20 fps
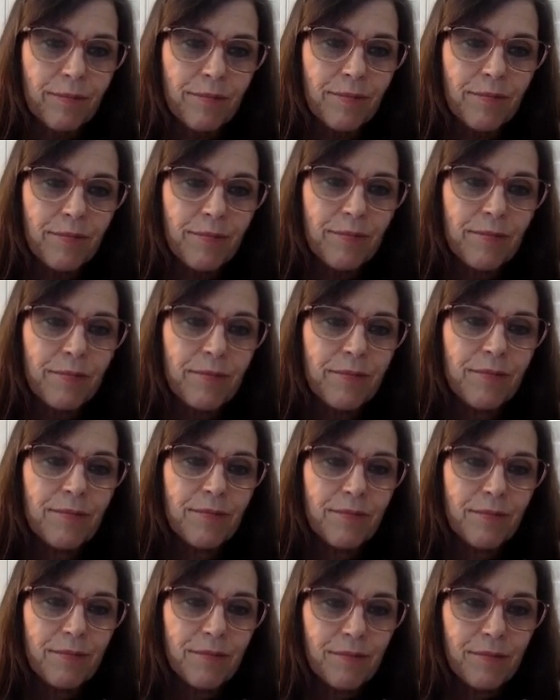
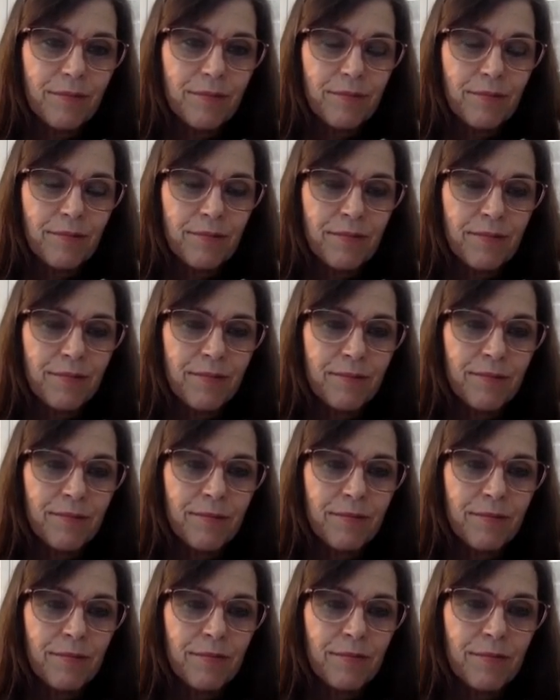
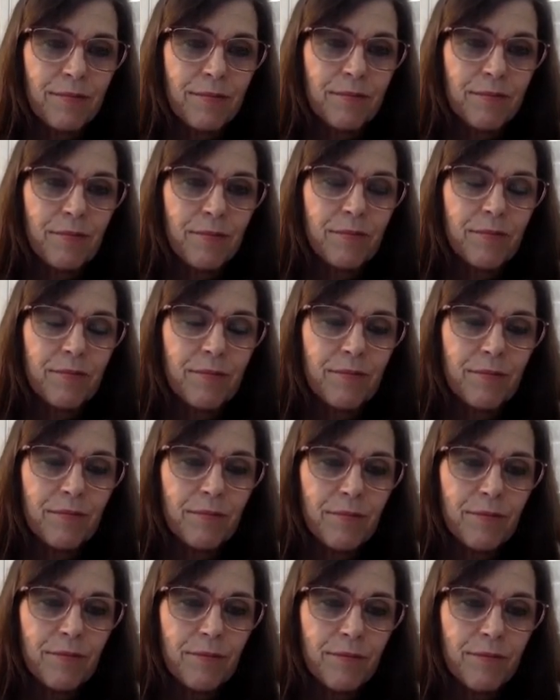
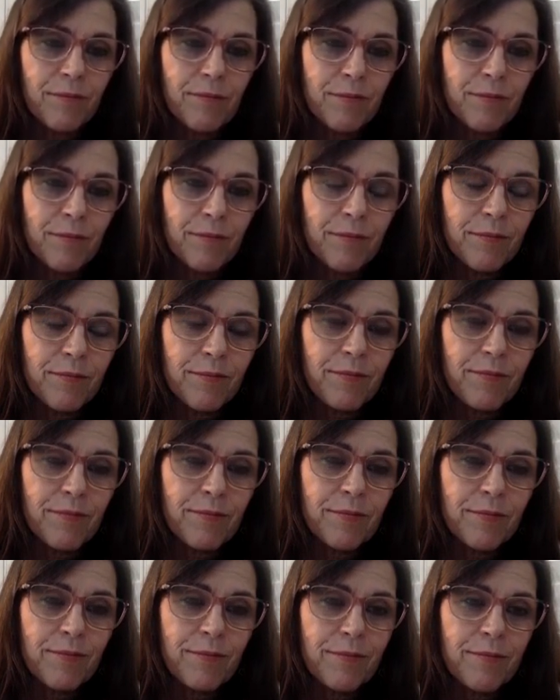
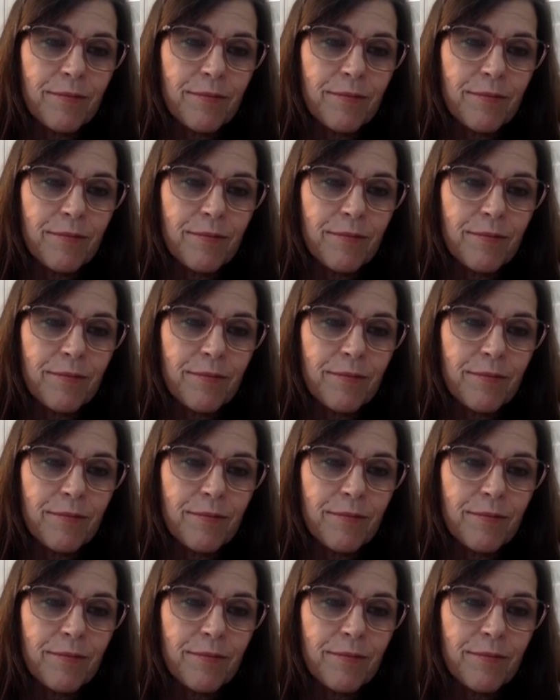The person shown says nothing.